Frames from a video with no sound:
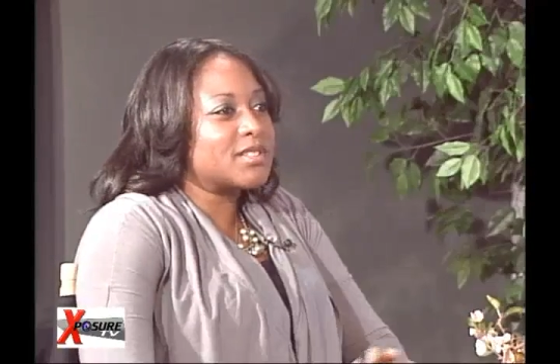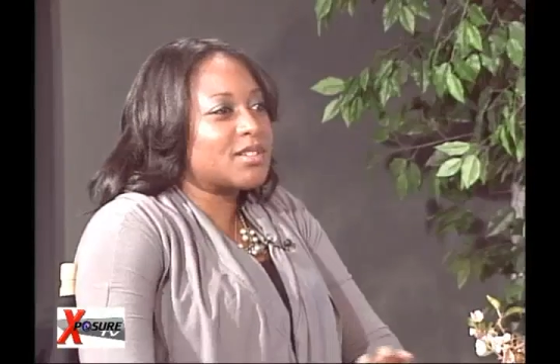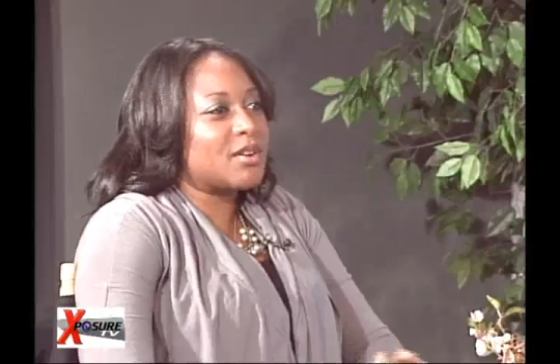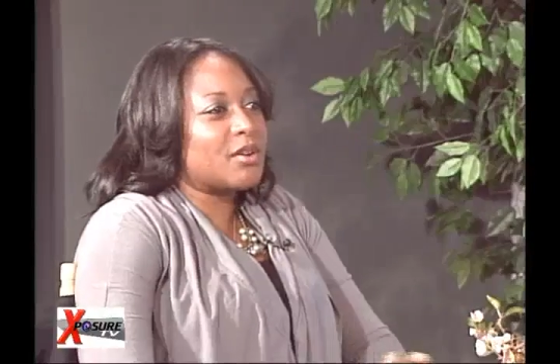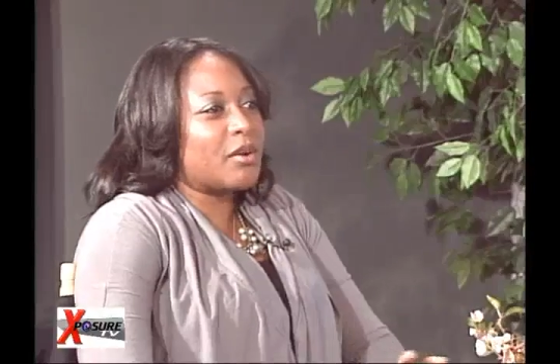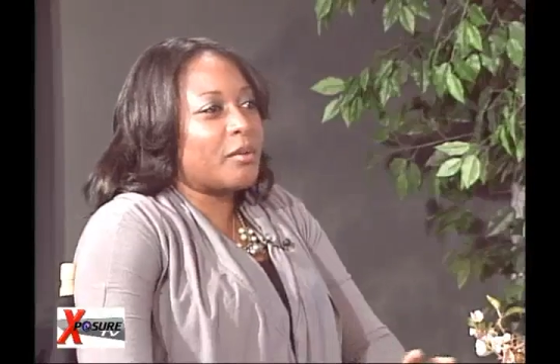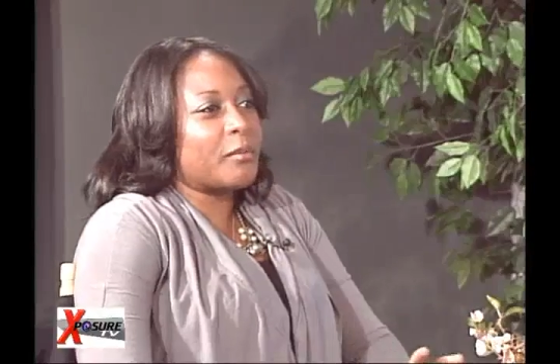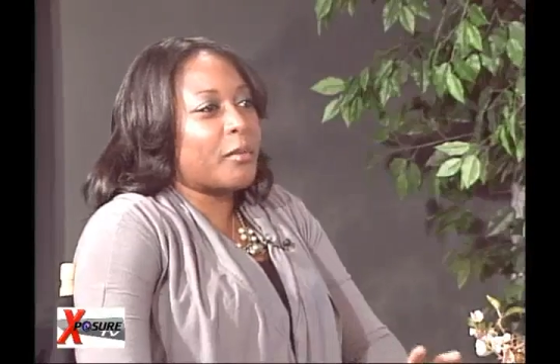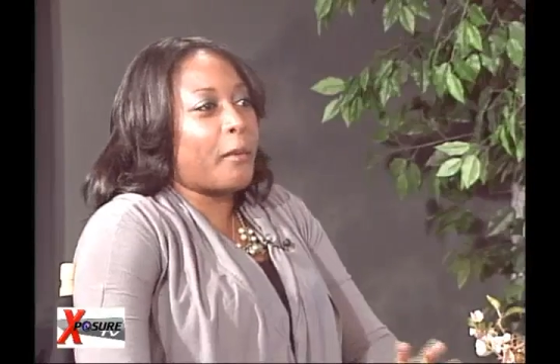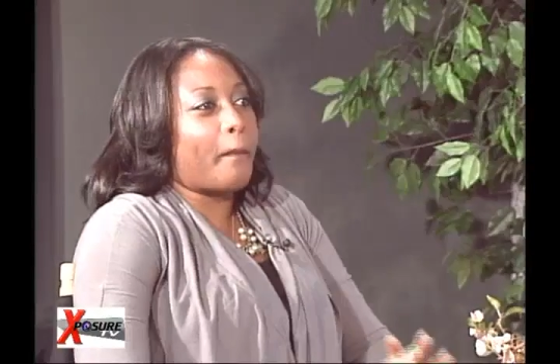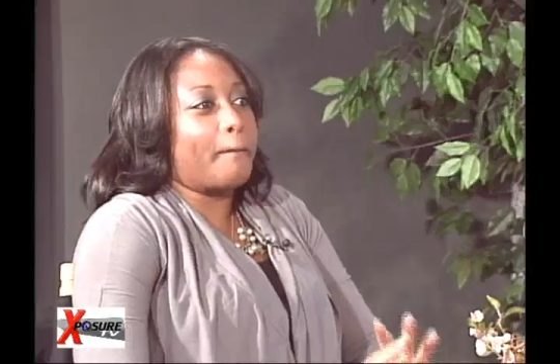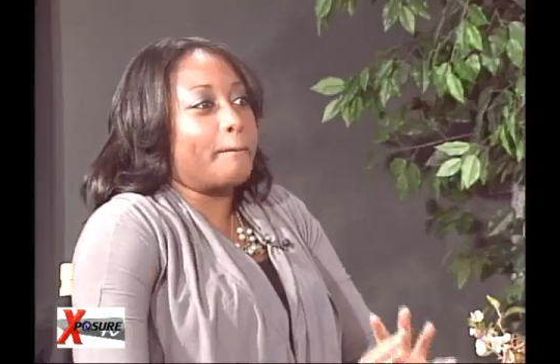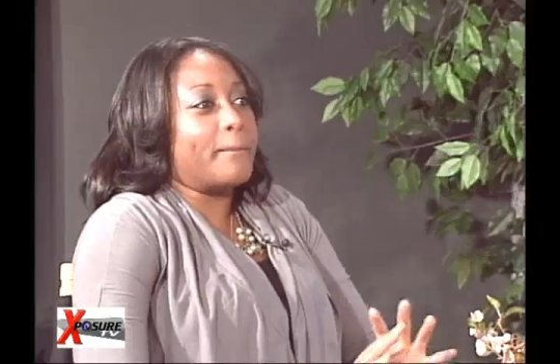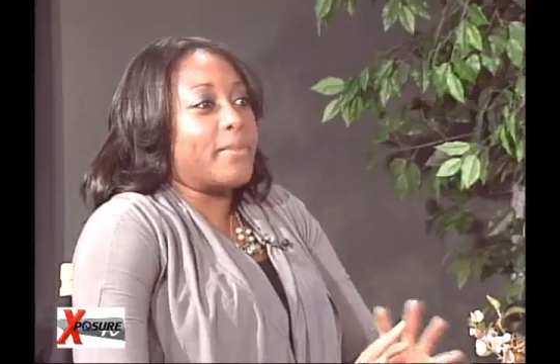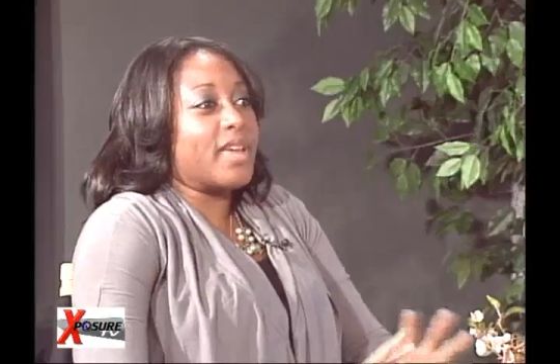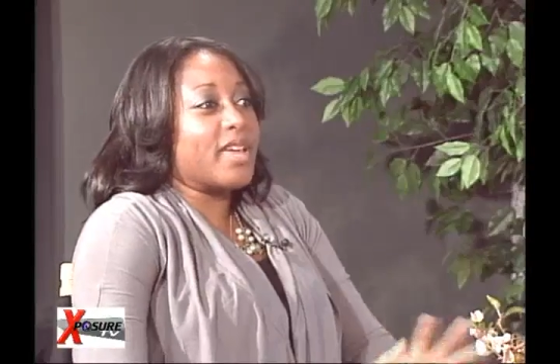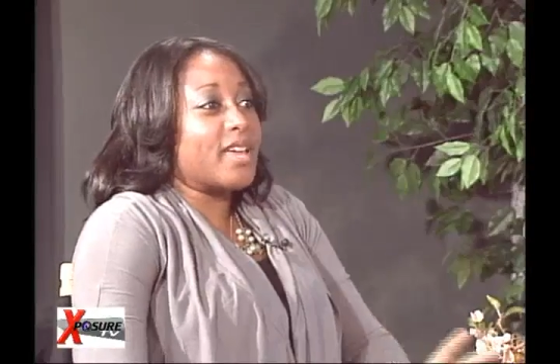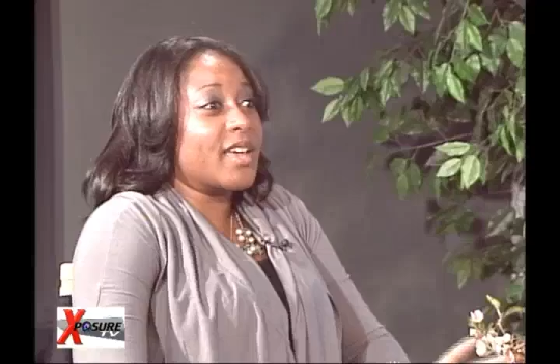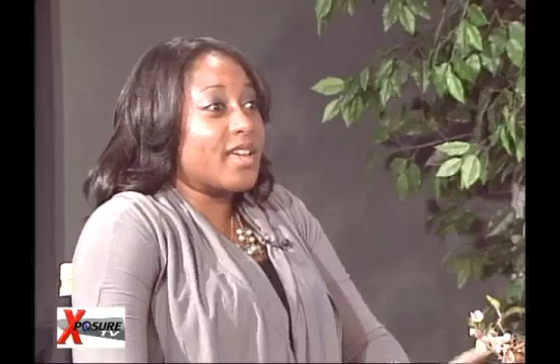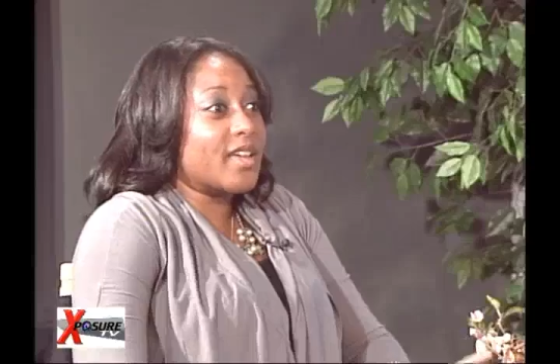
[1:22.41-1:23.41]
So I'm a
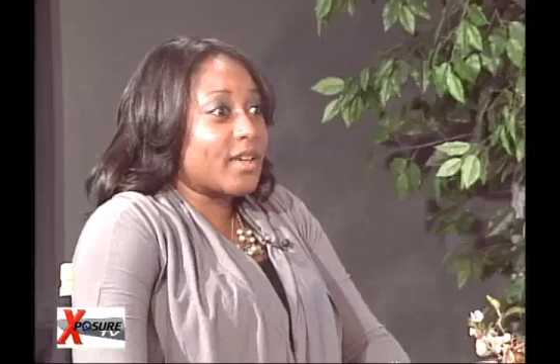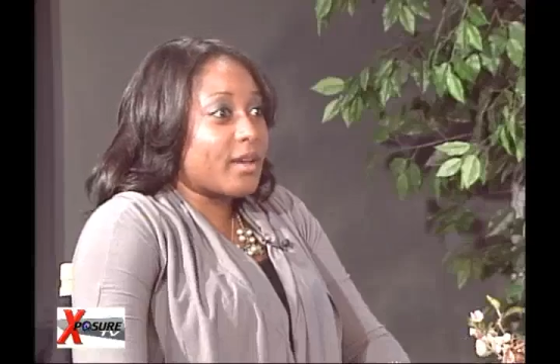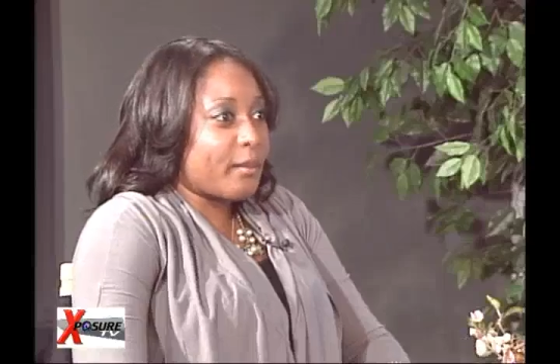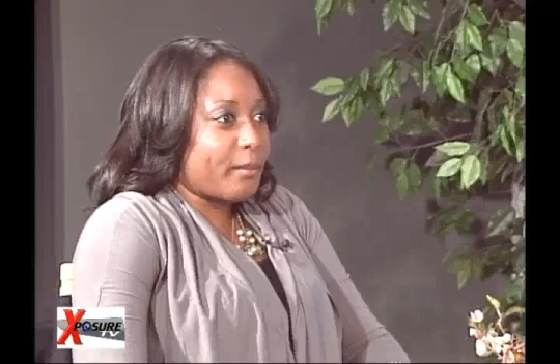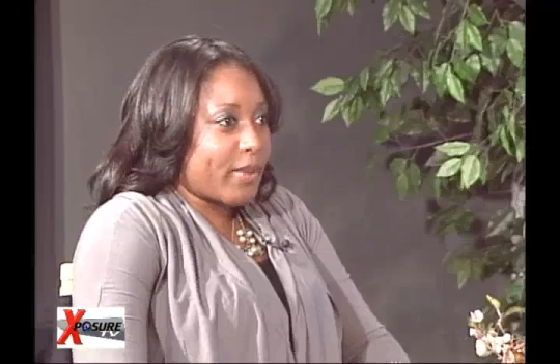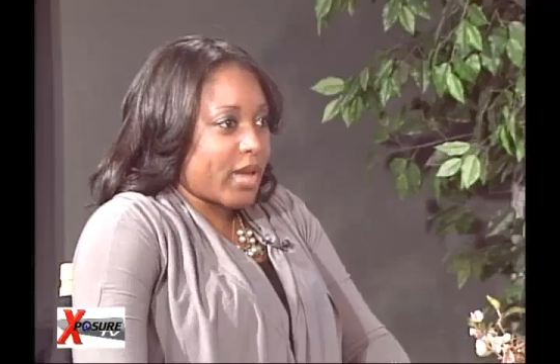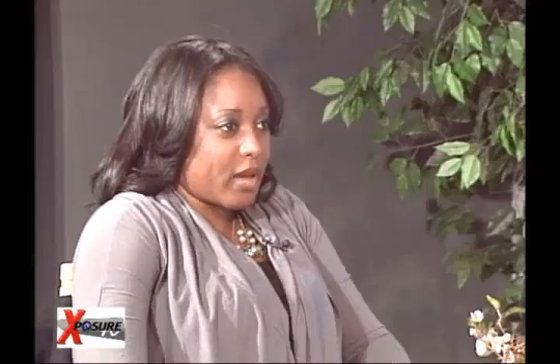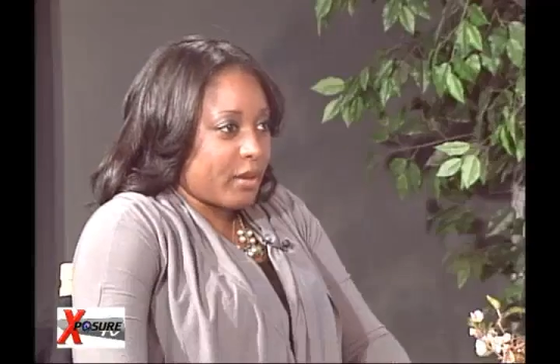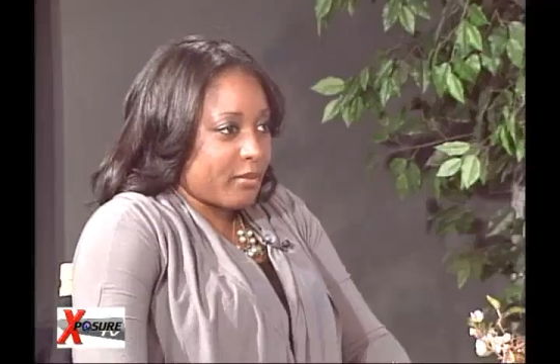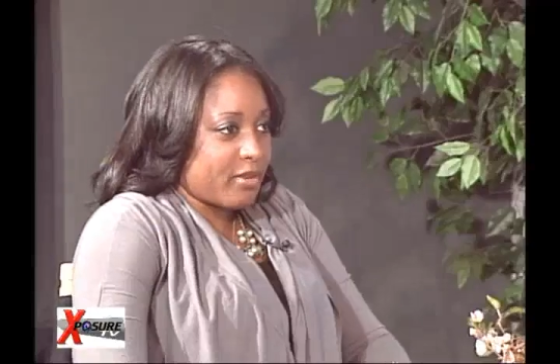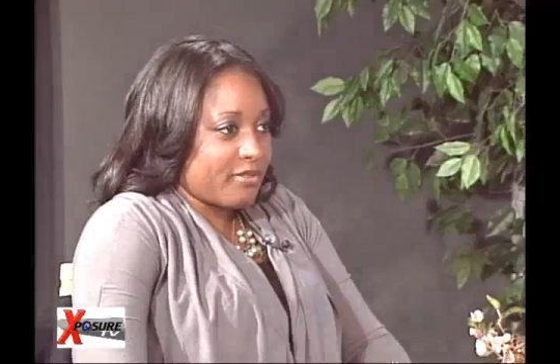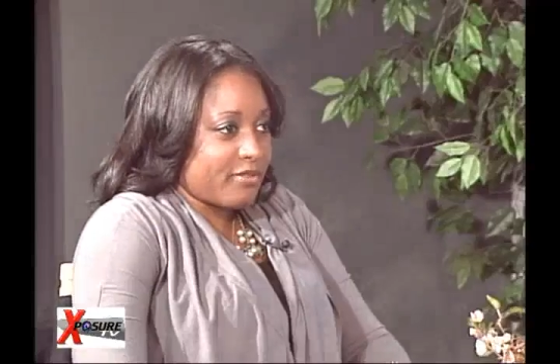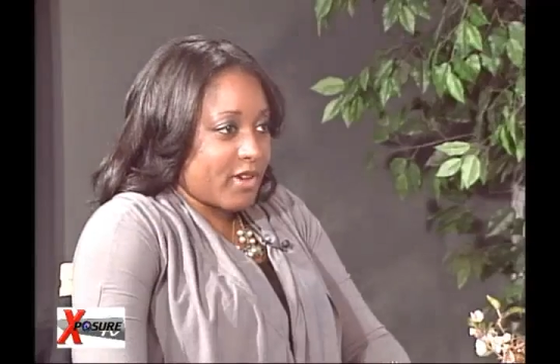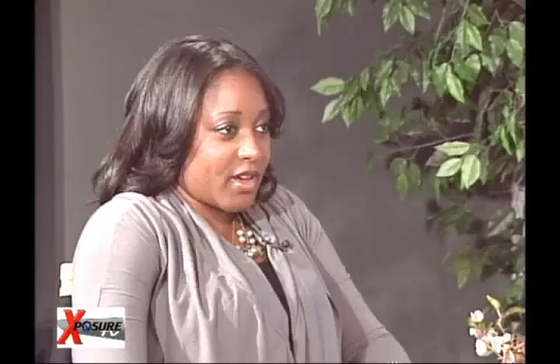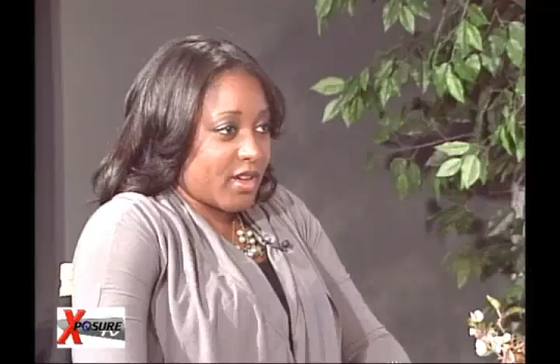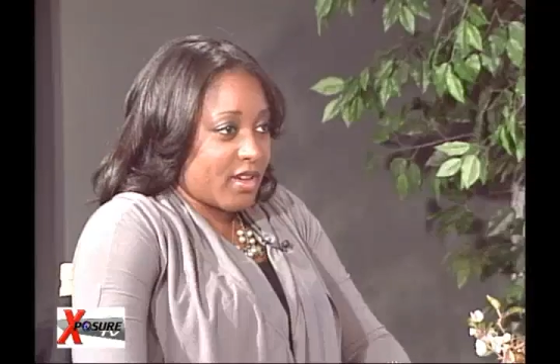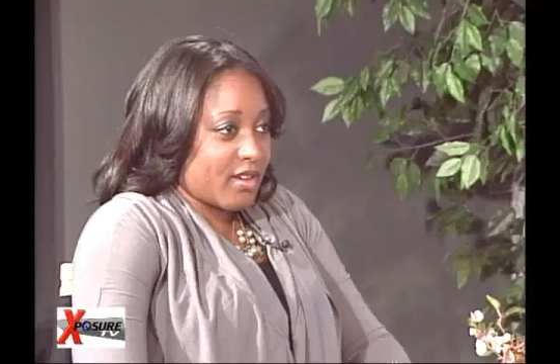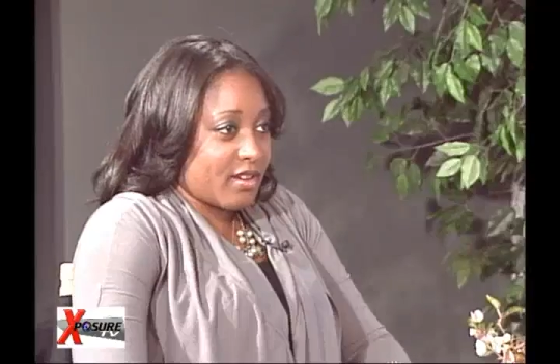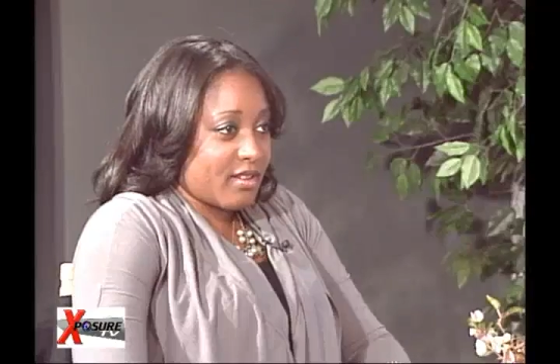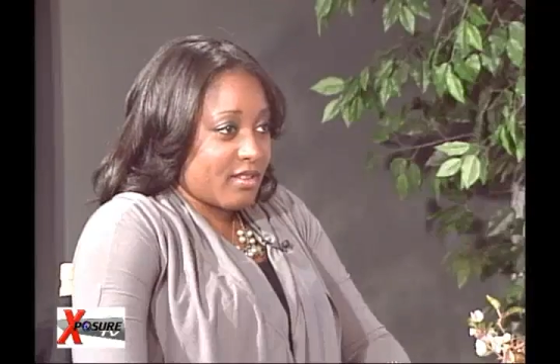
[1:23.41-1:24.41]
big Bama
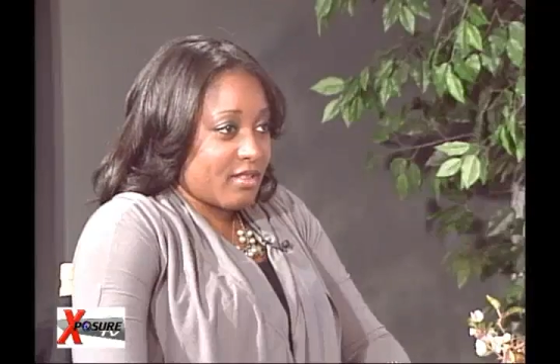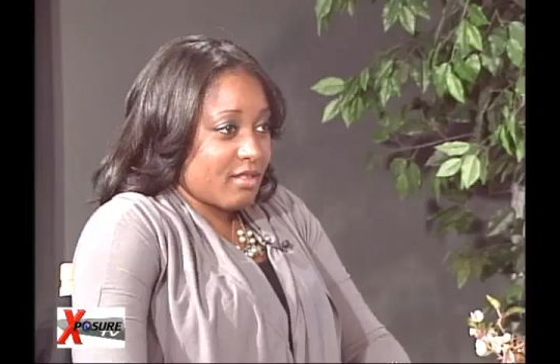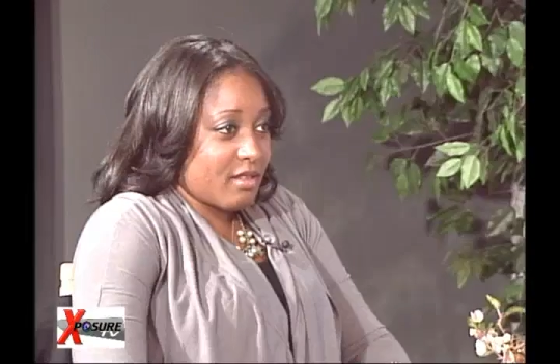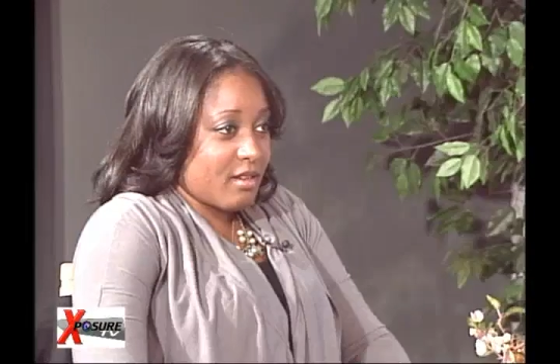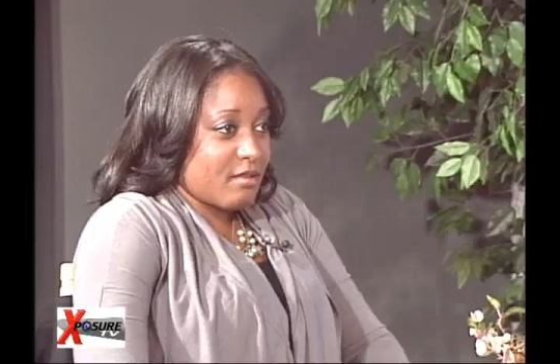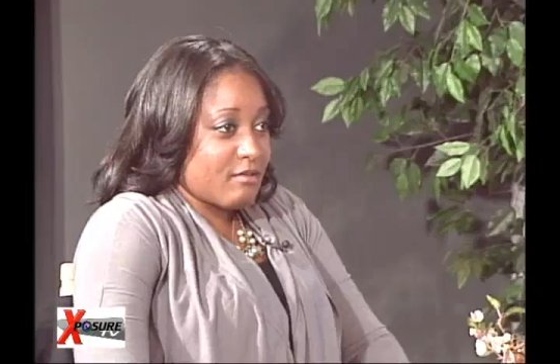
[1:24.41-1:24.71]
fan.